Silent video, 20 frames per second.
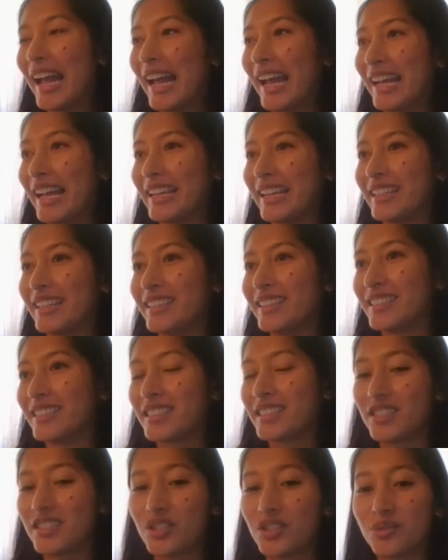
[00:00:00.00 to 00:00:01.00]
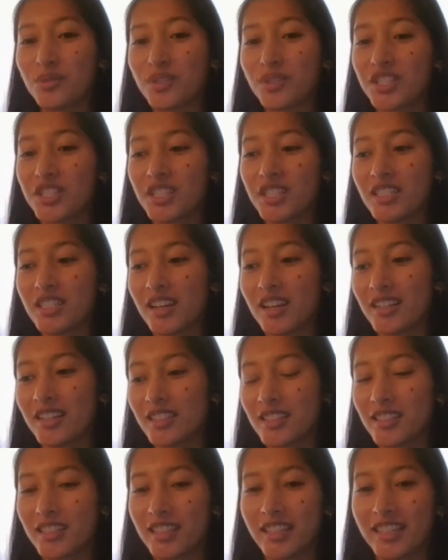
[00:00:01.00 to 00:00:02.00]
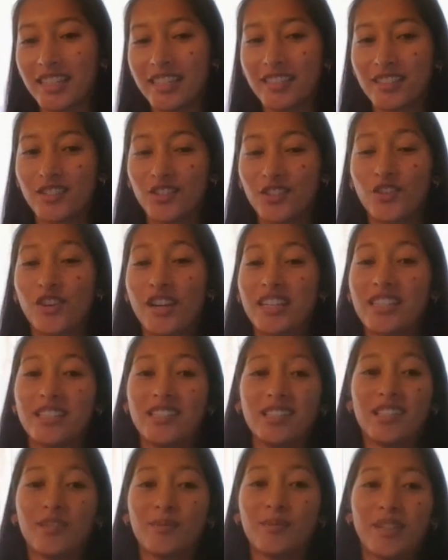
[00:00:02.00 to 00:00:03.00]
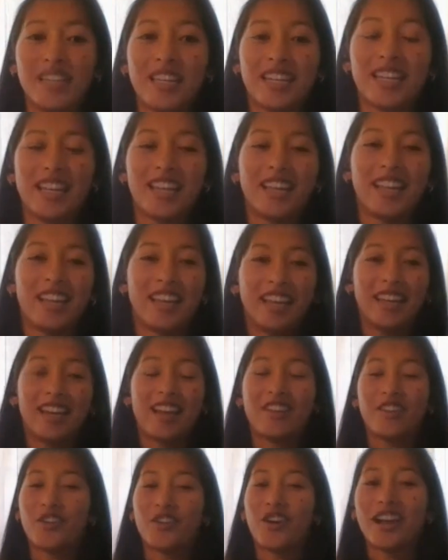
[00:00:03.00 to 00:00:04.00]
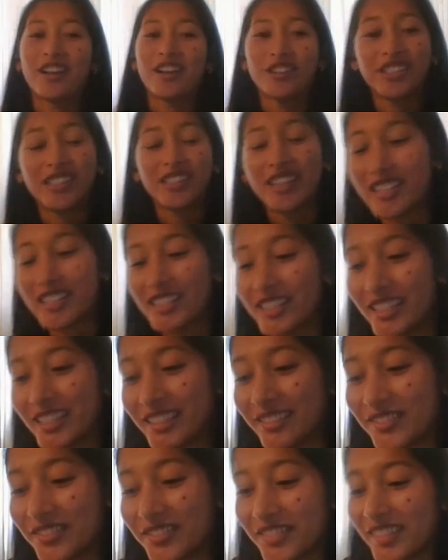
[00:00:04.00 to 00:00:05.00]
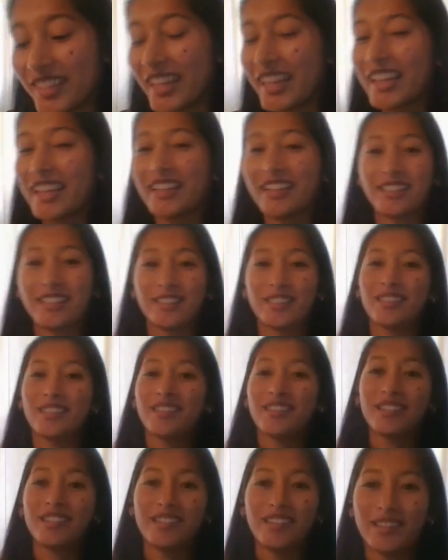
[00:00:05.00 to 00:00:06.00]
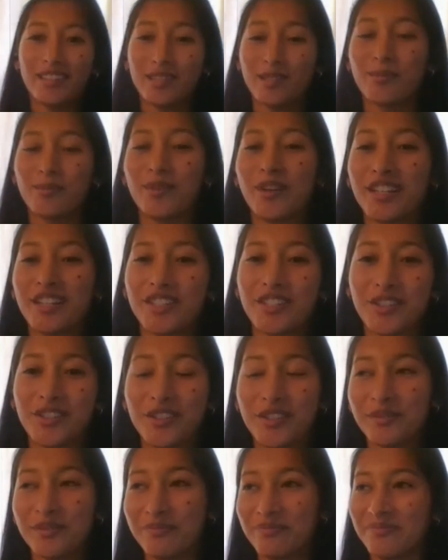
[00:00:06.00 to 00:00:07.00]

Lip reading: and do what she does. Like, it's crazy to me. And I don't know how she does it. And it's inspirational.